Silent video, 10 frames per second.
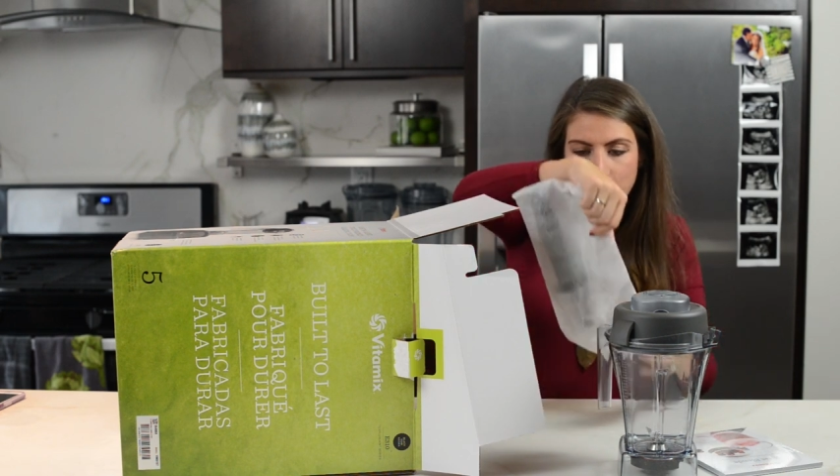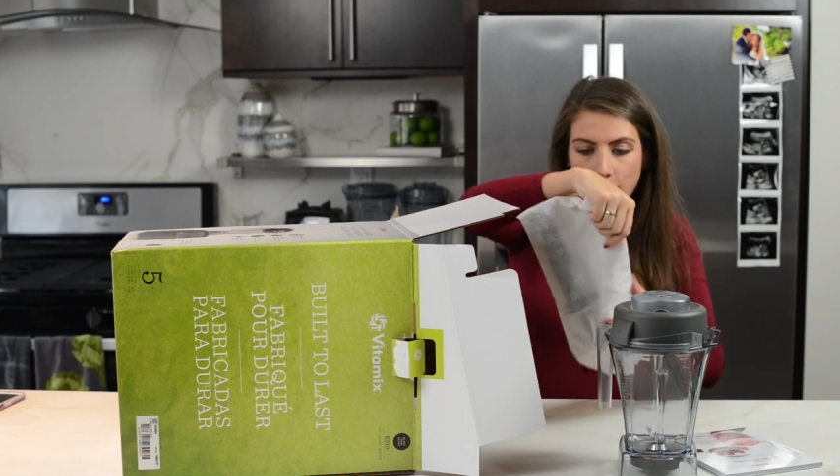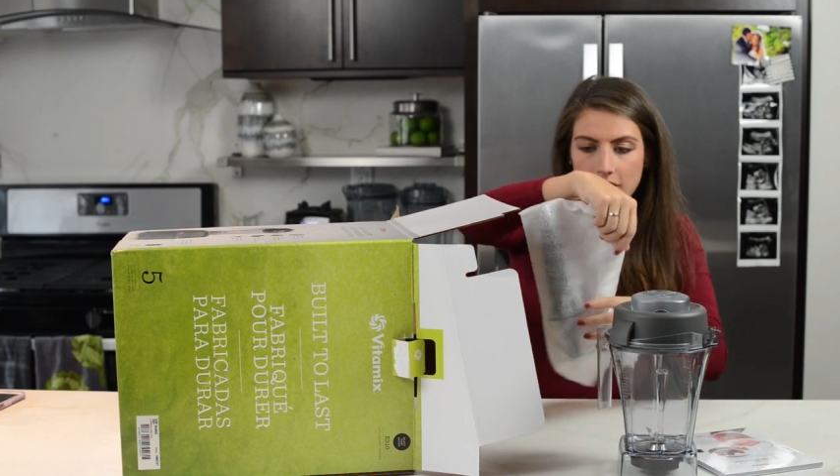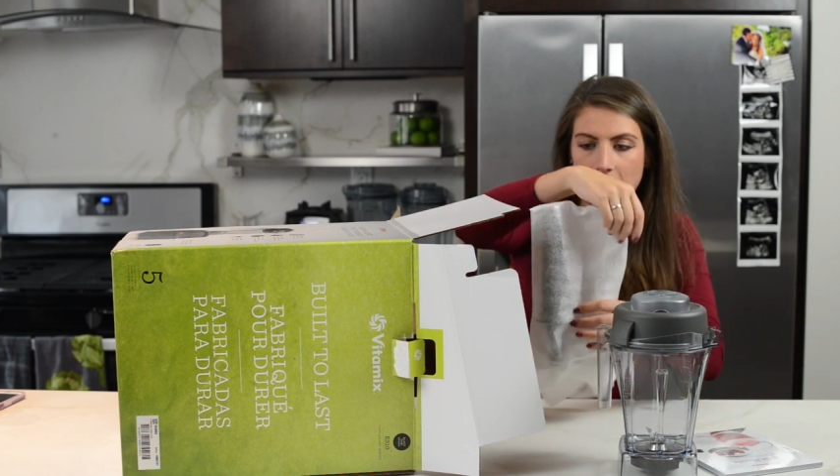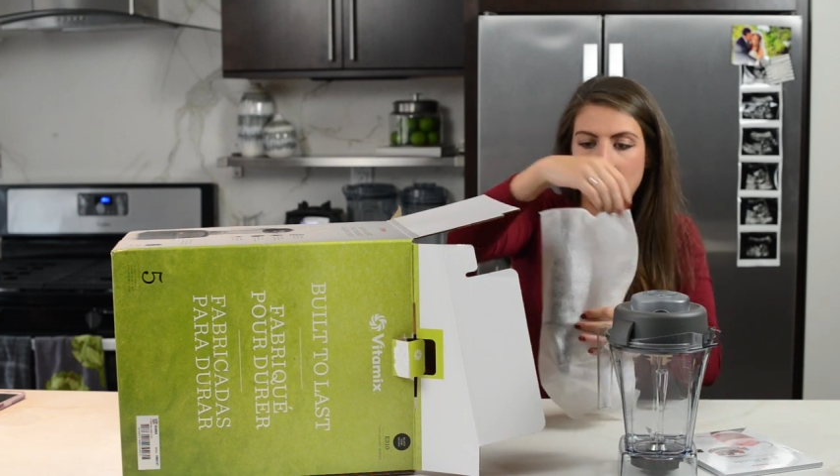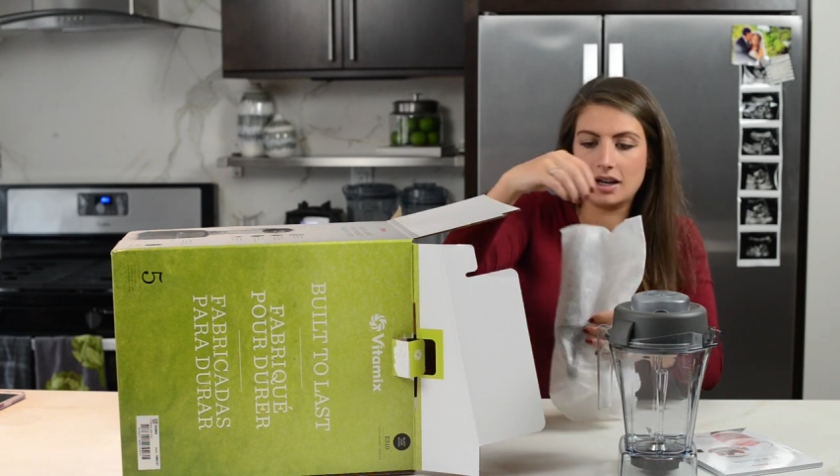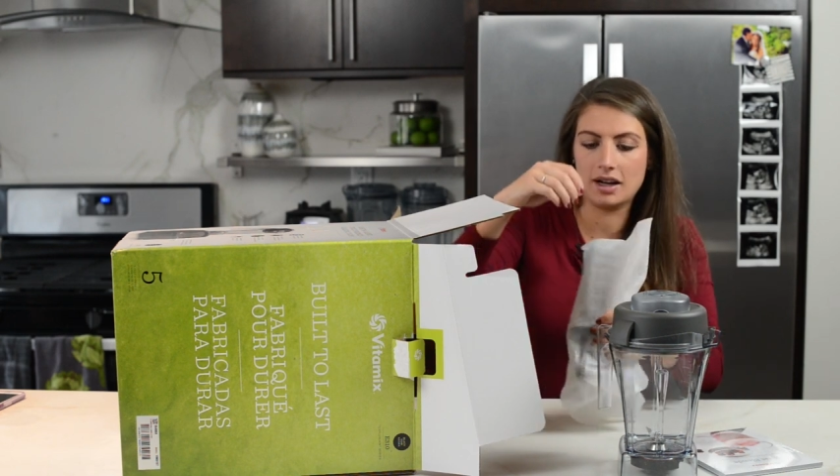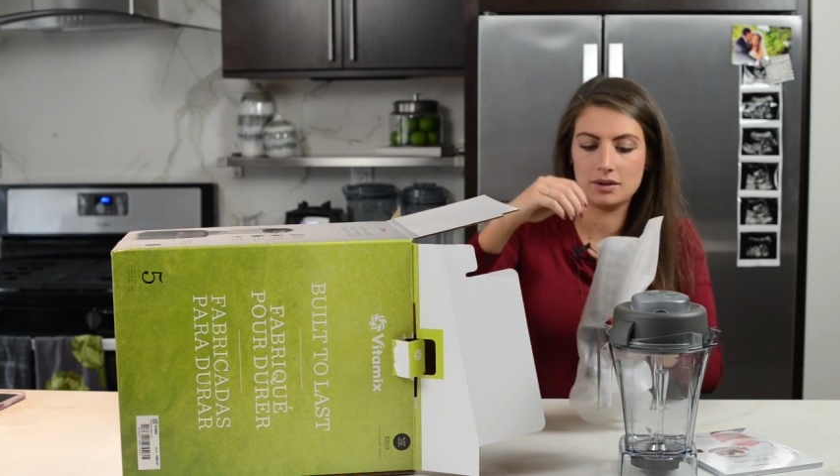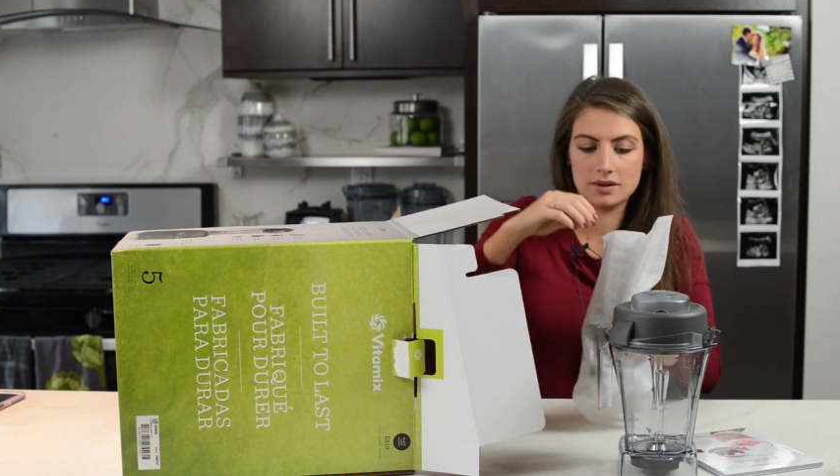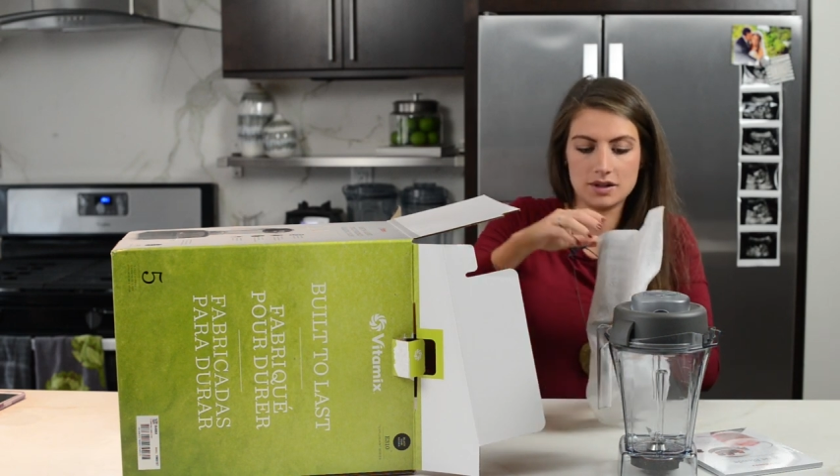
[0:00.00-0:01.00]
48
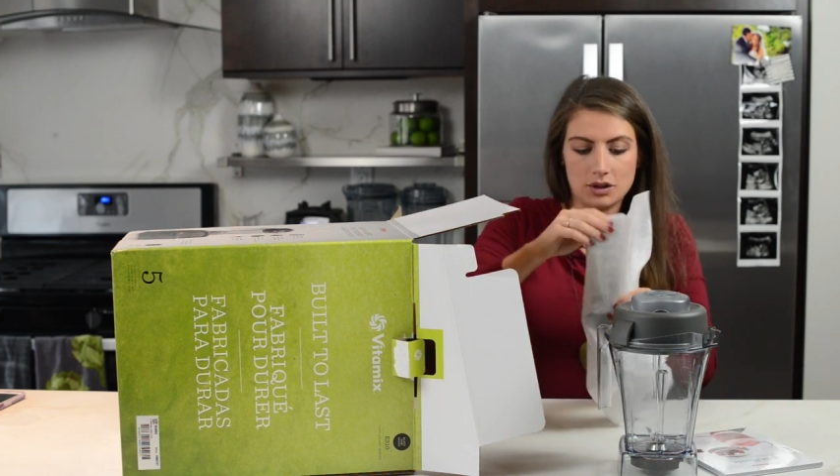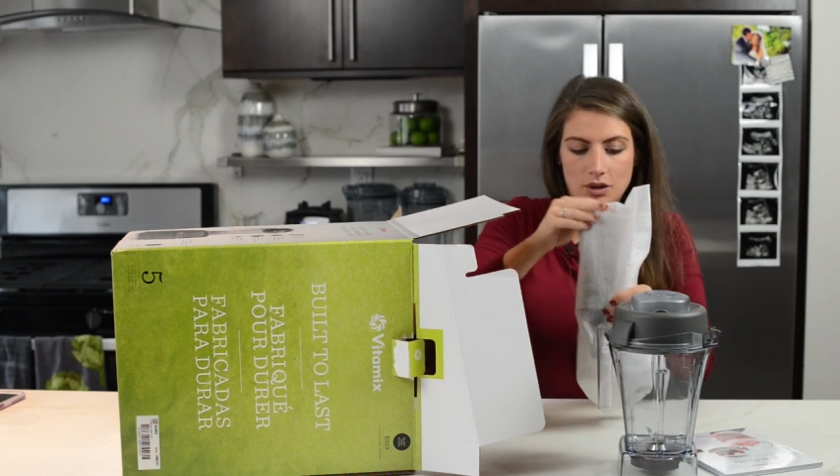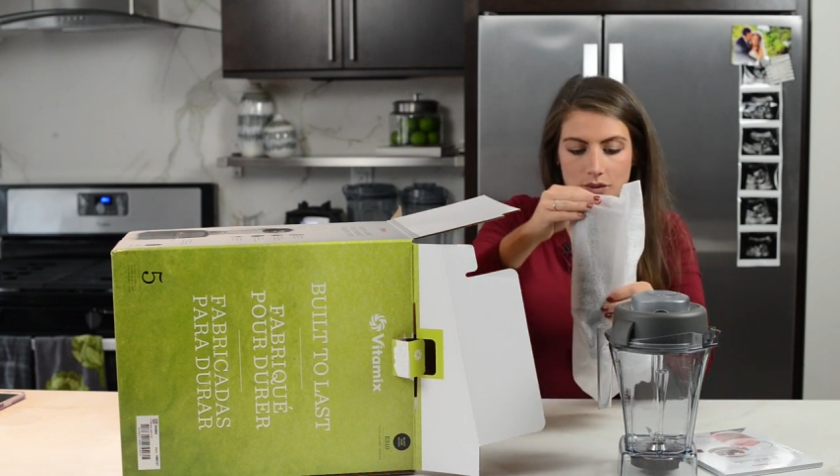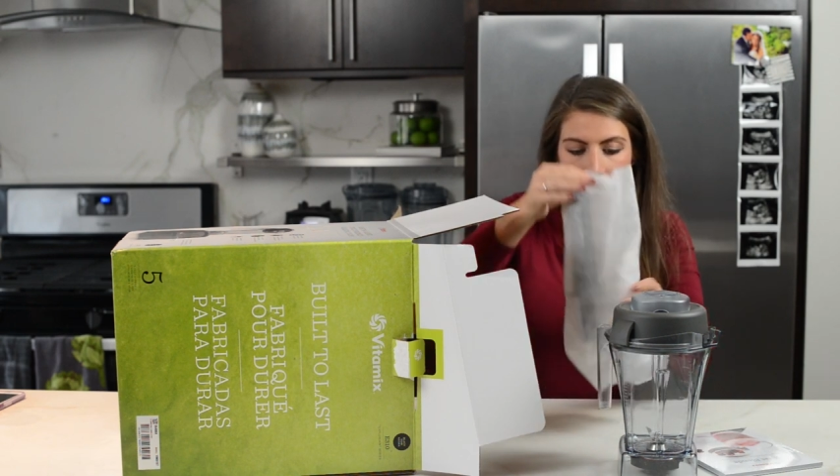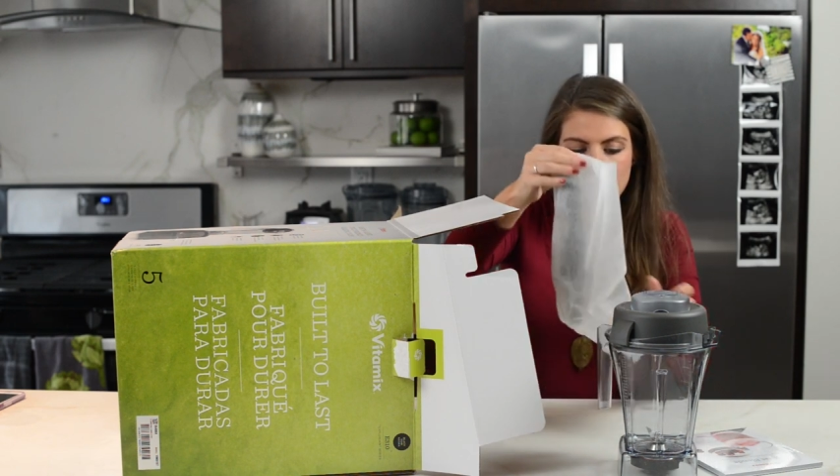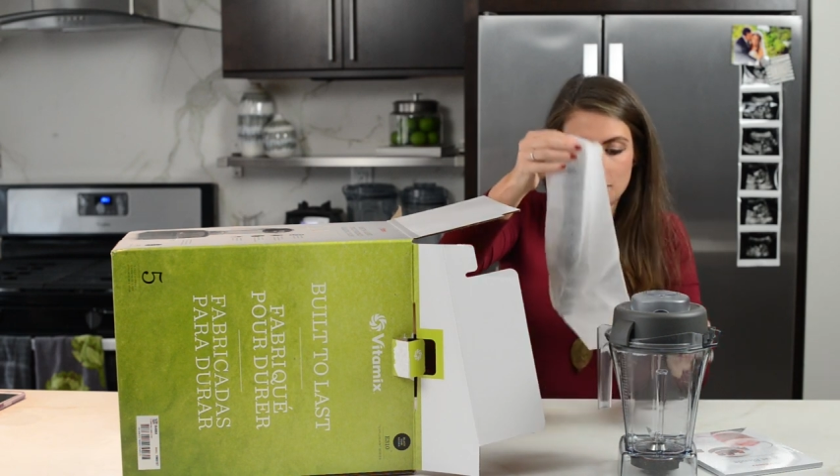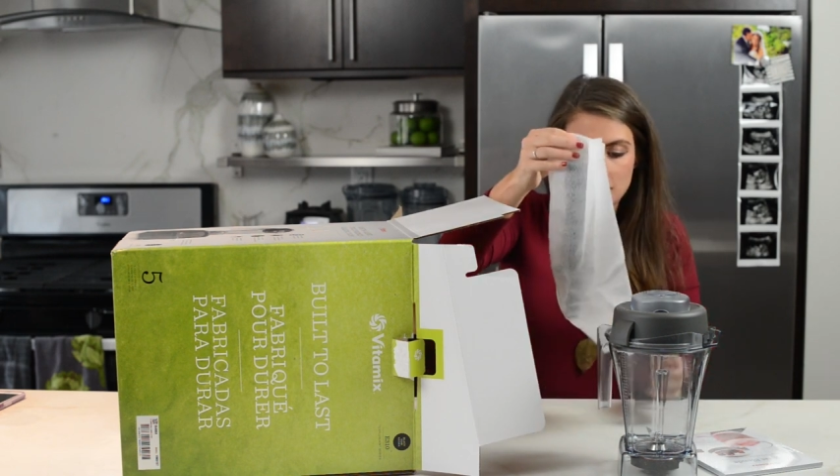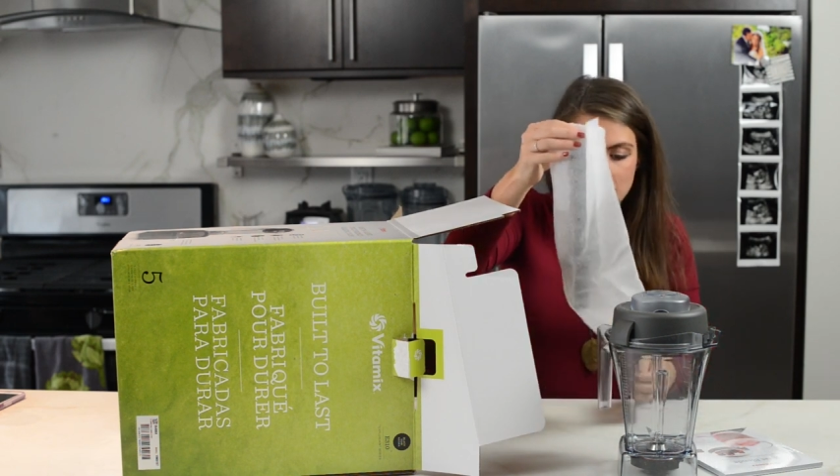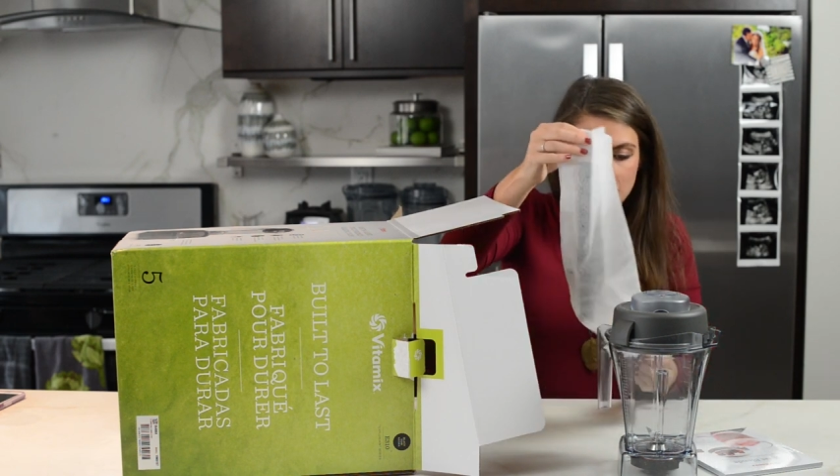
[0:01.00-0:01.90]
ounce. You don't want to use a